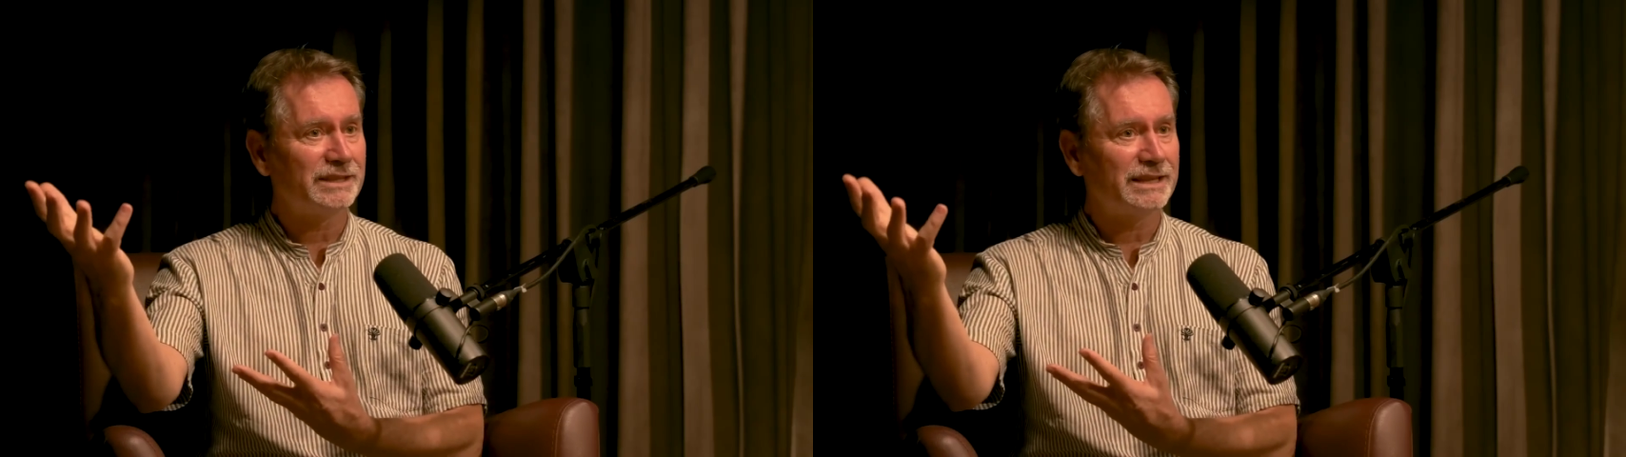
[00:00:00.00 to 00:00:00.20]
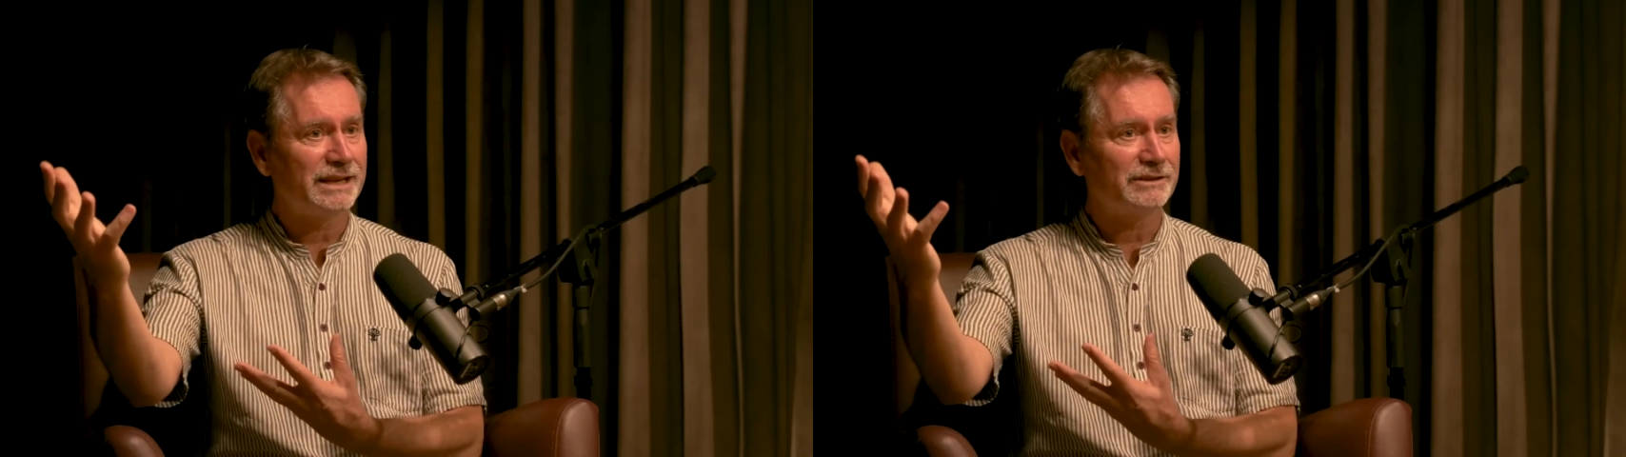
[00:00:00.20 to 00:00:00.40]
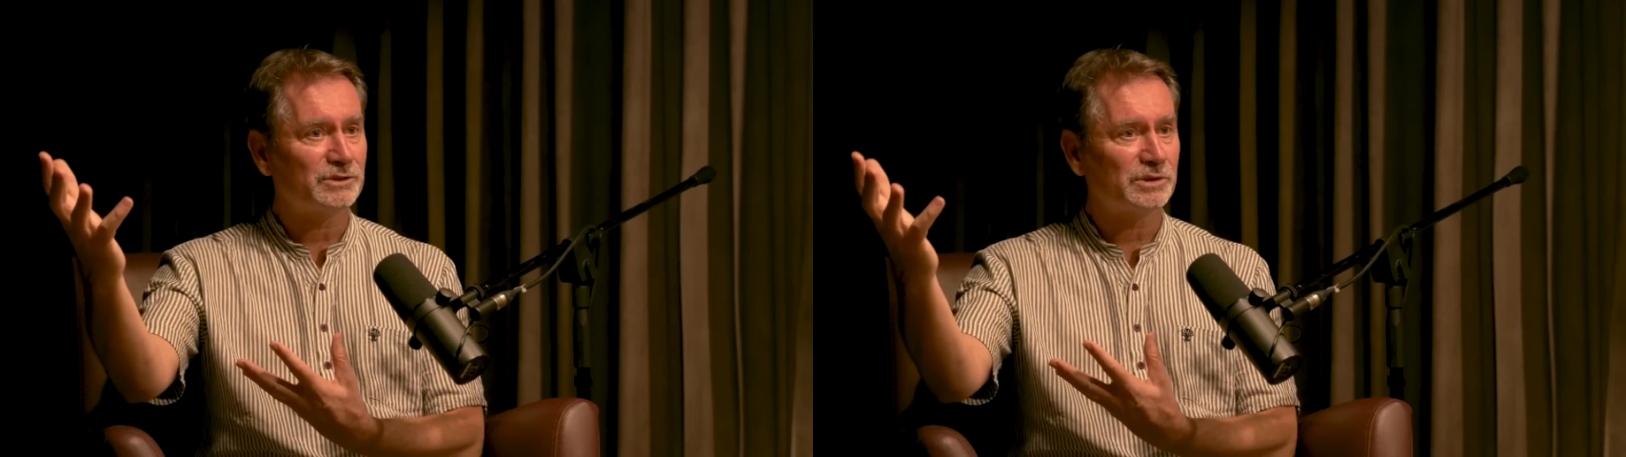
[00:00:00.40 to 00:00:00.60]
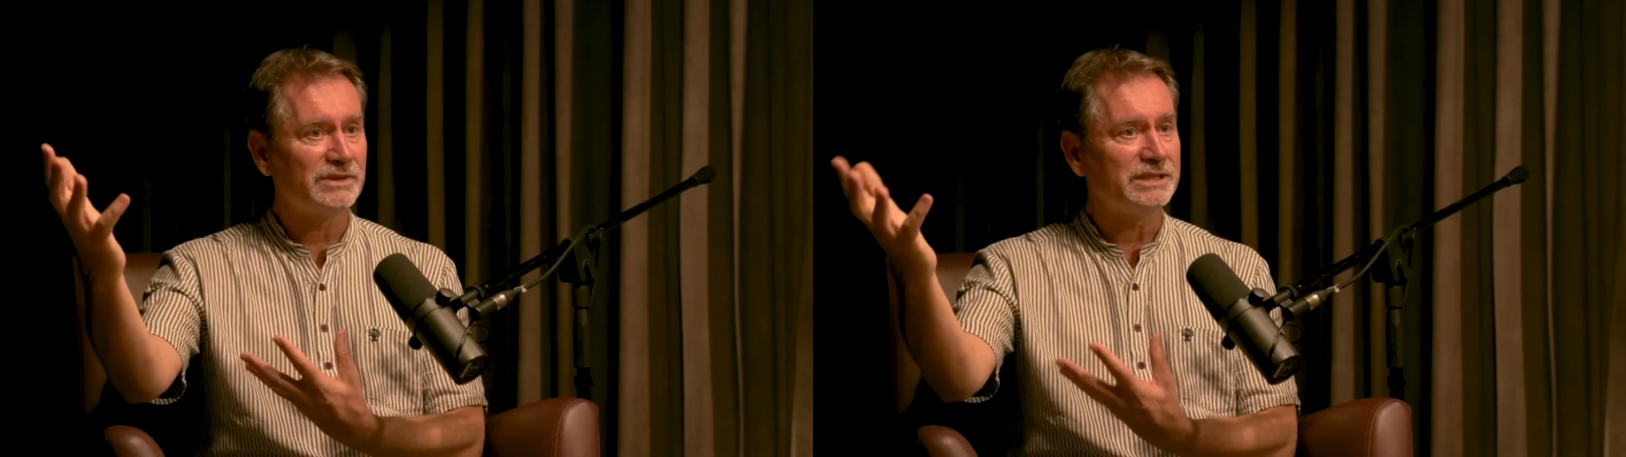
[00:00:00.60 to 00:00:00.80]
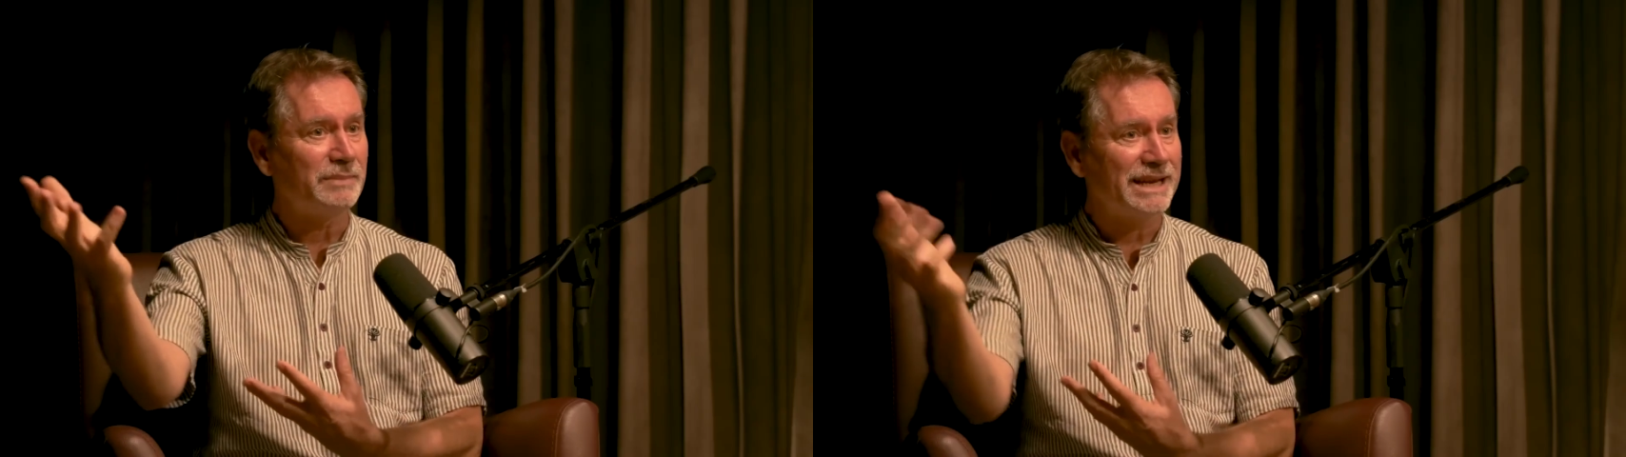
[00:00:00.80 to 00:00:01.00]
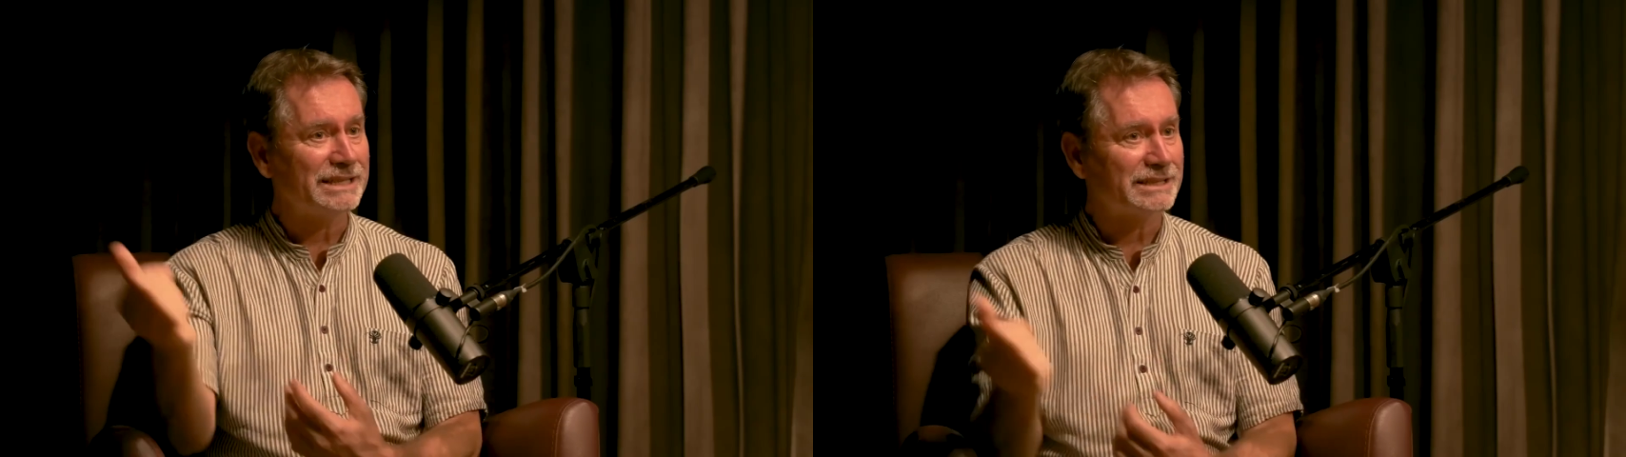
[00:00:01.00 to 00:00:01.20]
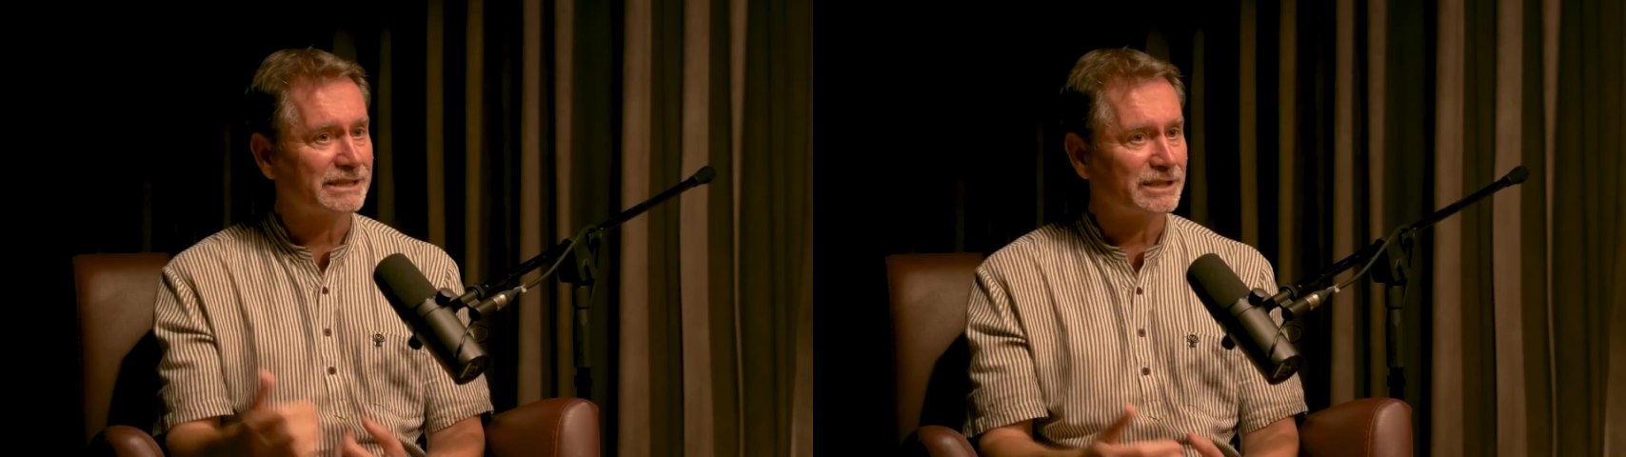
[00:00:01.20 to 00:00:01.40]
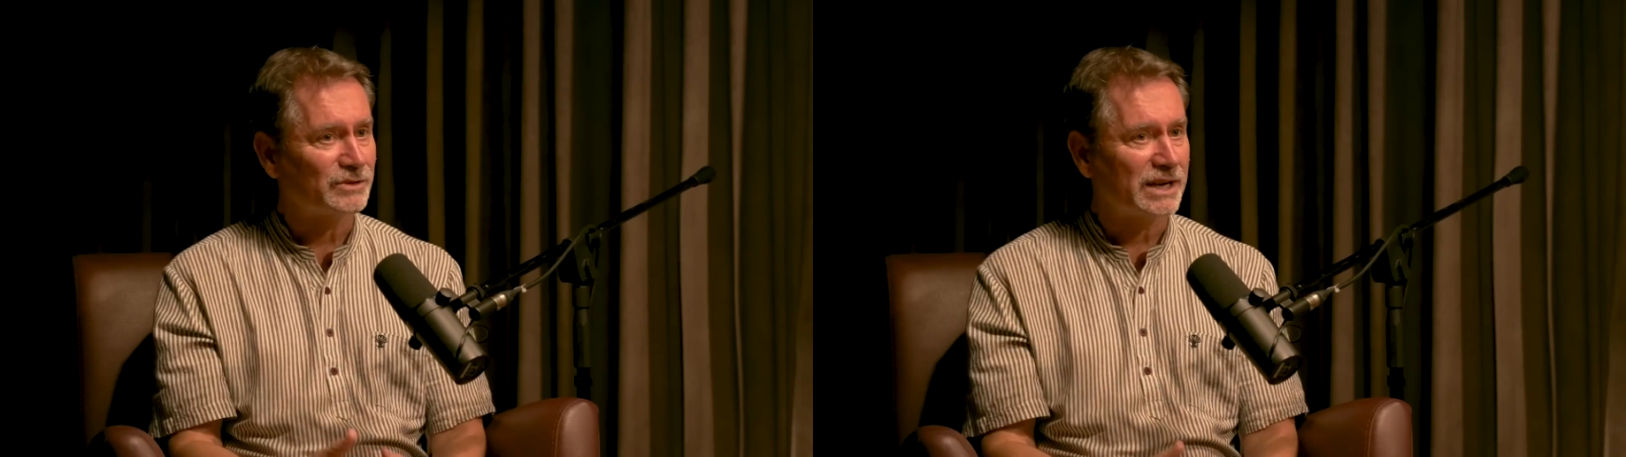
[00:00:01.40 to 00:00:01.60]
their sort of independence,
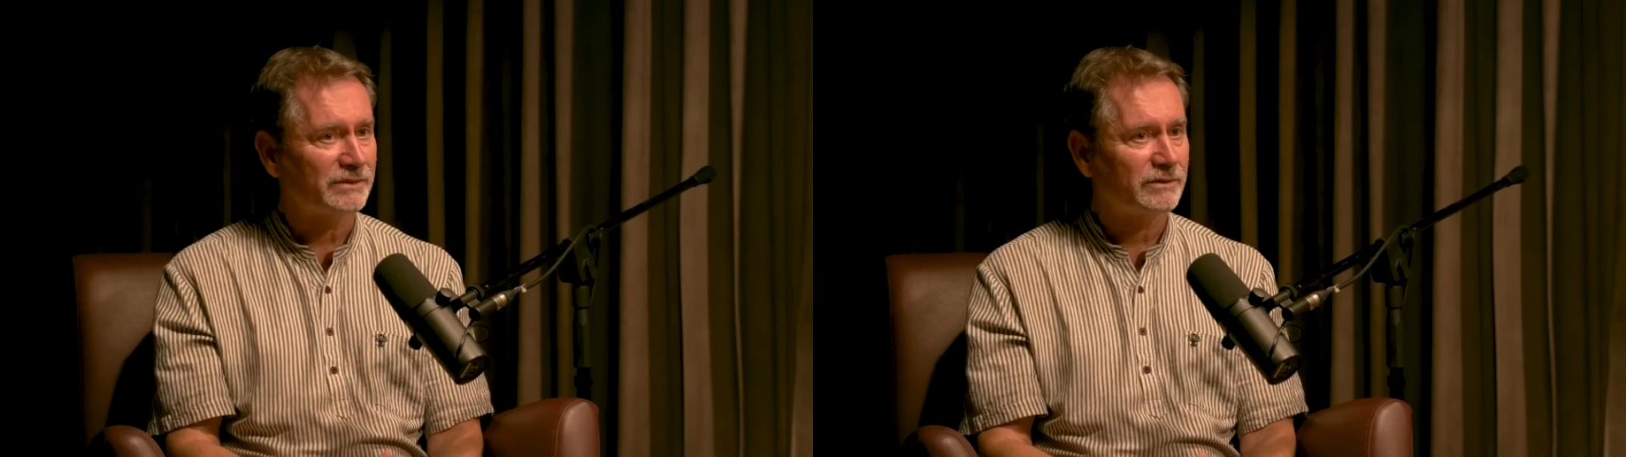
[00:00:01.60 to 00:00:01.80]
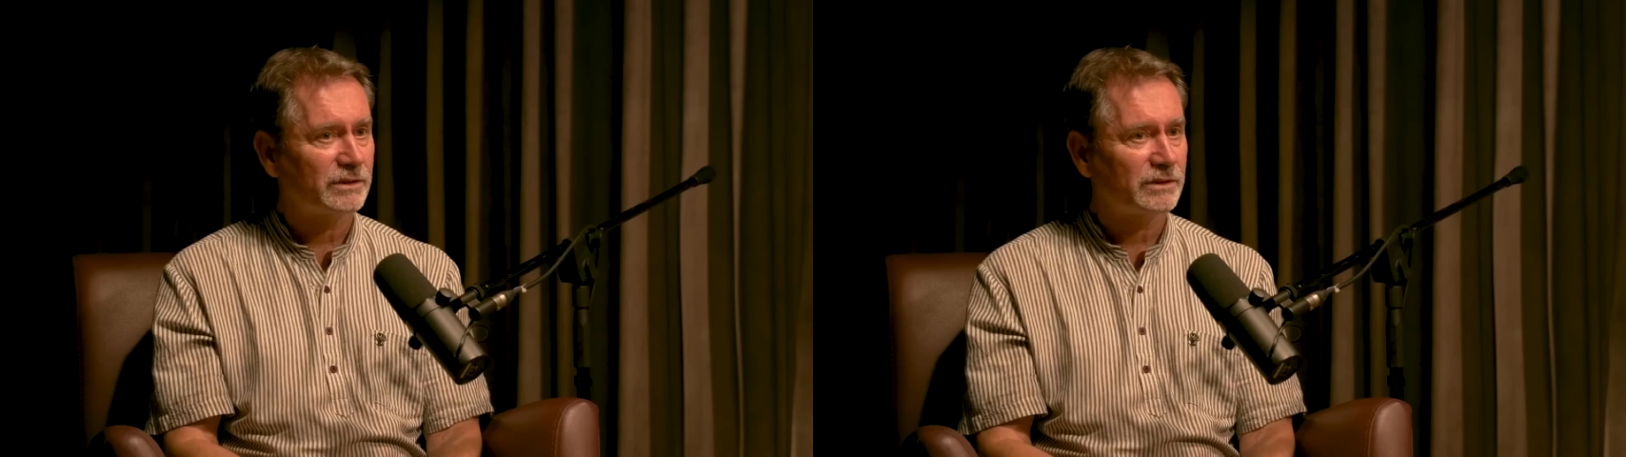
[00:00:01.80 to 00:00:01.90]
etc.,